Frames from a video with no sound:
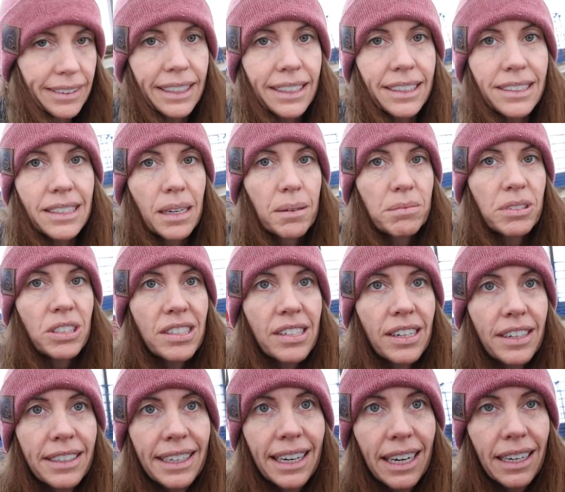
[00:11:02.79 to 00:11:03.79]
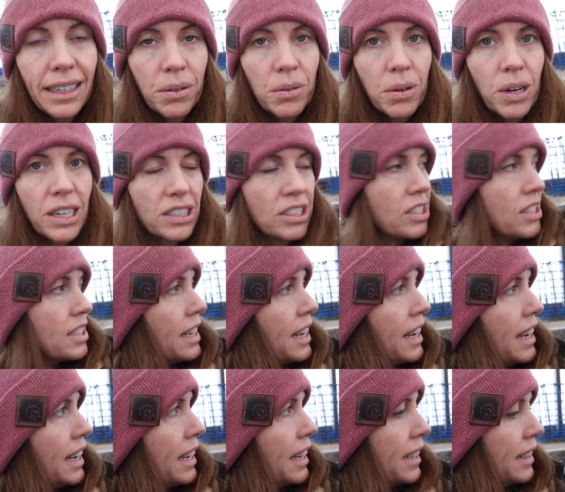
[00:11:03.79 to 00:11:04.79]
I guess I'm just on nanny watch
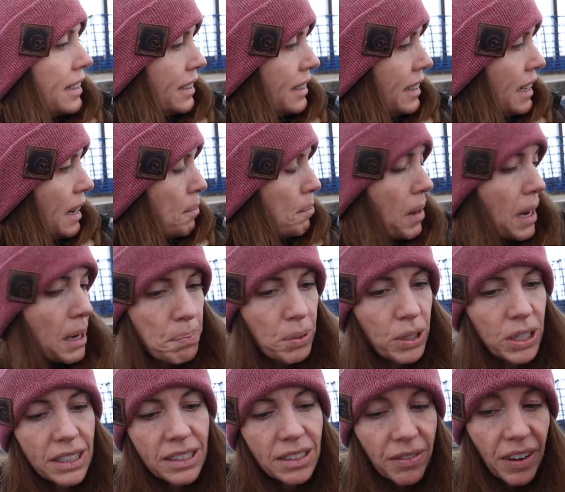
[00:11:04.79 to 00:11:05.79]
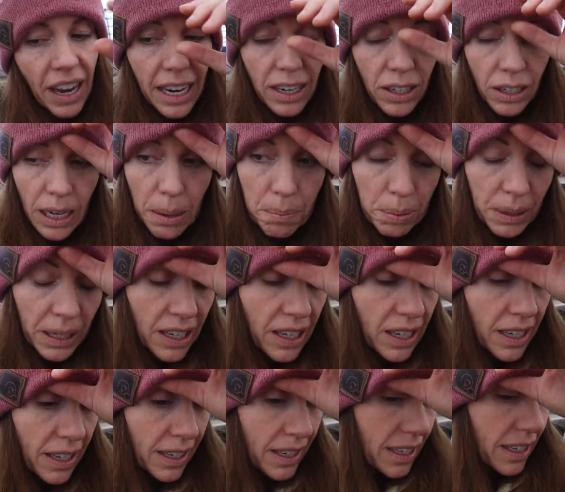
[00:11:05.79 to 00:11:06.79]
today. I might put a divider up
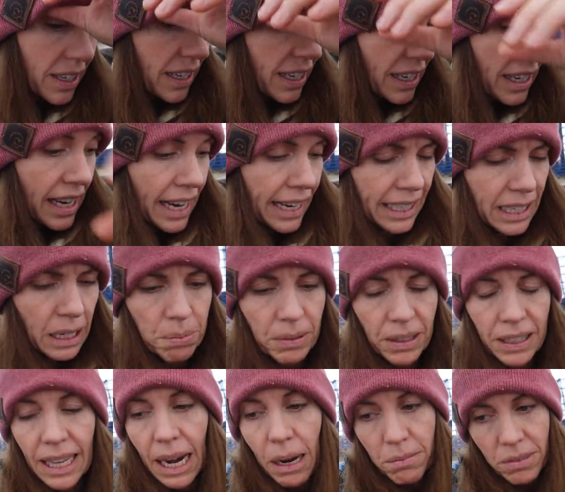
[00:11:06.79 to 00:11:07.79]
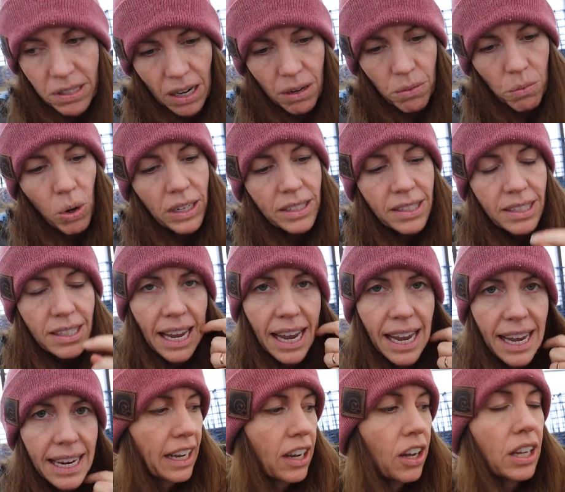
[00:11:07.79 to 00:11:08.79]
here and keep the lambs on one
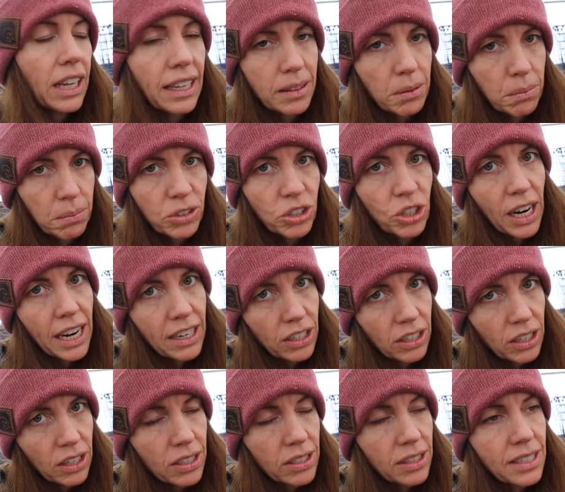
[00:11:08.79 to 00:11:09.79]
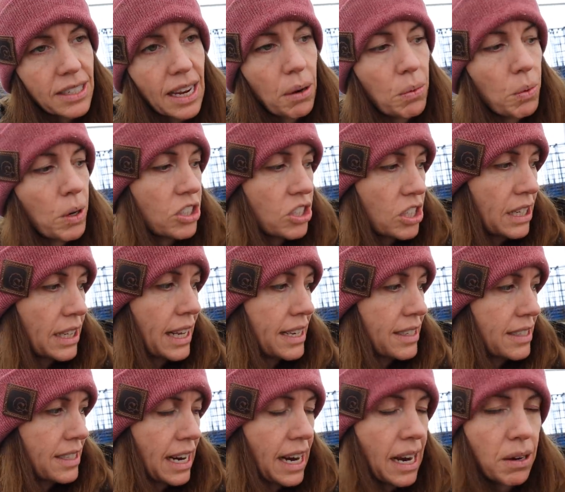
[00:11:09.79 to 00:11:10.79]
side. Like, I'll let them try to nurse, and when she
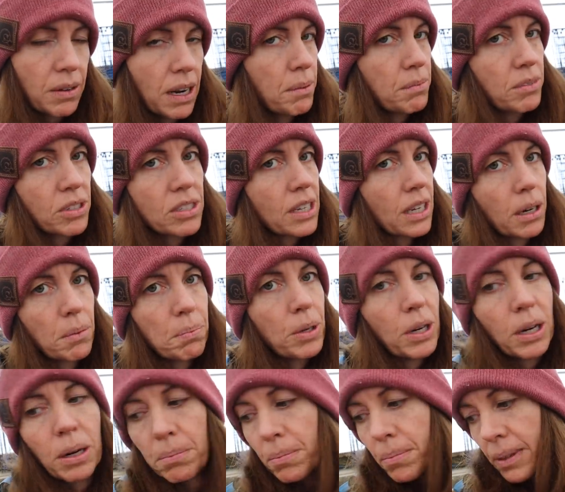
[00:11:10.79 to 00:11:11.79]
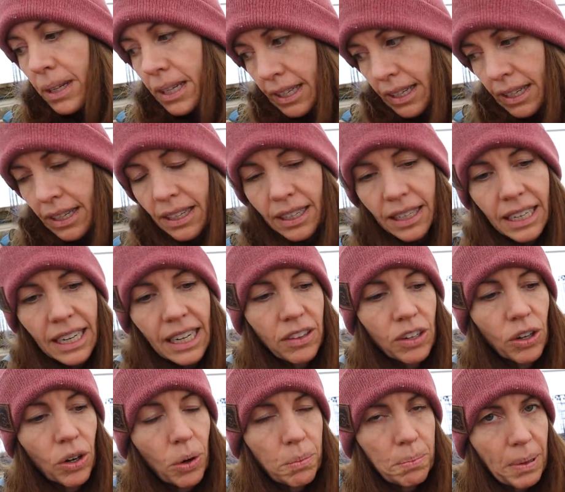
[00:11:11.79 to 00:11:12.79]
lays down, I'm just gonna put them in
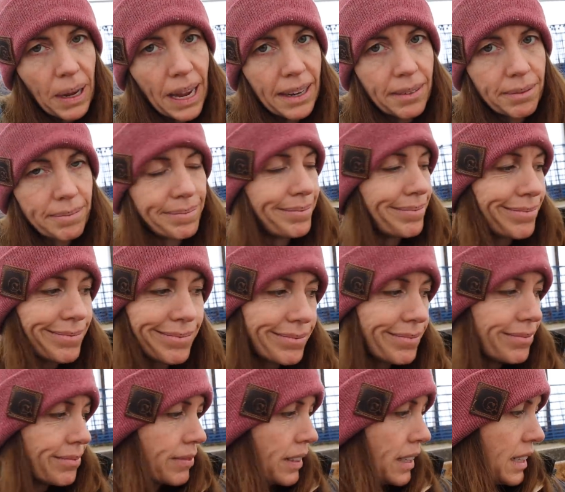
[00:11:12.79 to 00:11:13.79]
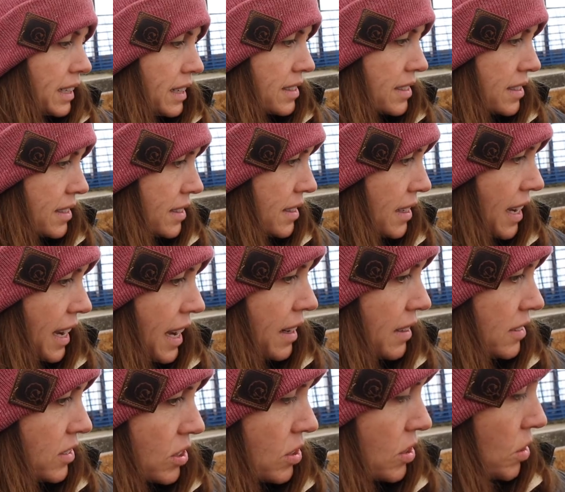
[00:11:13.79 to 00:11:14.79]
their own pen, because
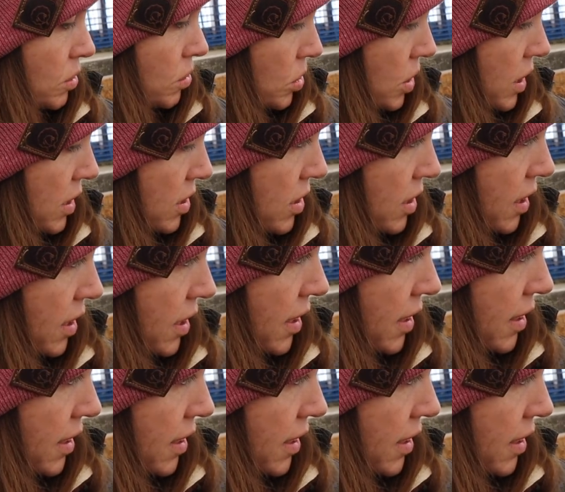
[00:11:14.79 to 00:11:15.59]
I just don't trust her.